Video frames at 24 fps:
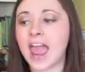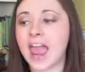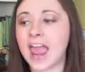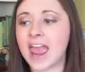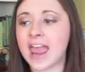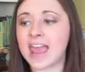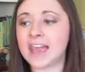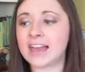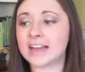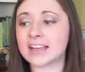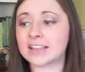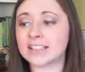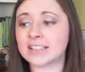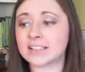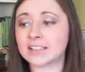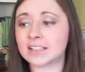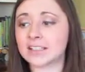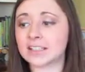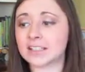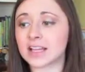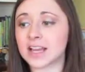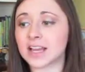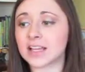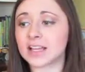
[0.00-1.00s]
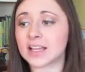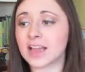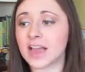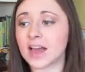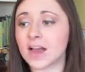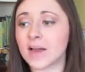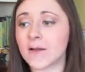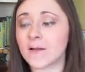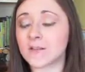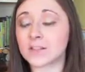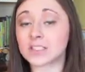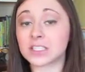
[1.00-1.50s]
And
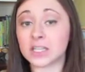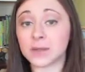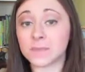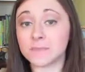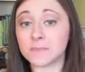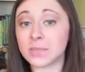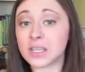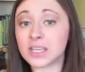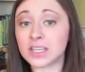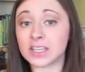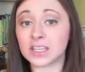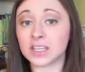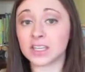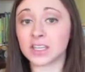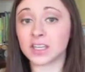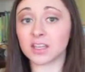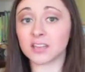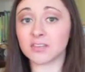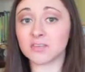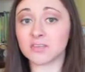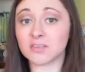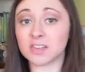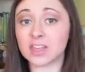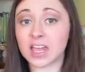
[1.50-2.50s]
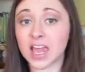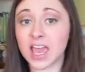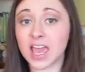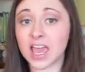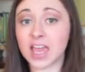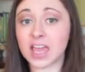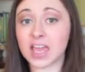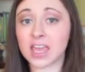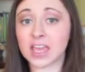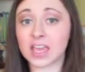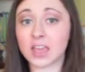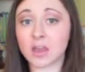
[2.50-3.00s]
to me,
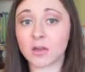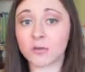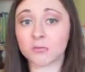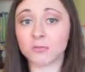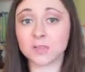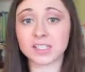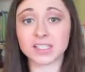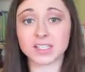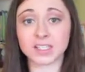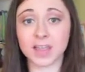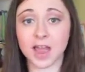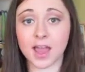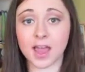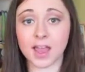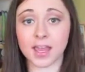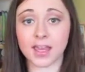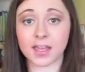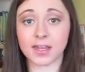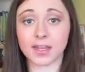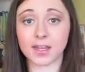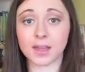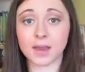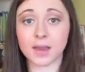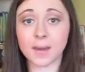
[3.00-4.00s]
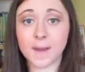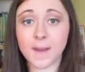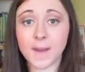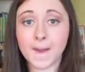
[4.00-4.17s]
they reside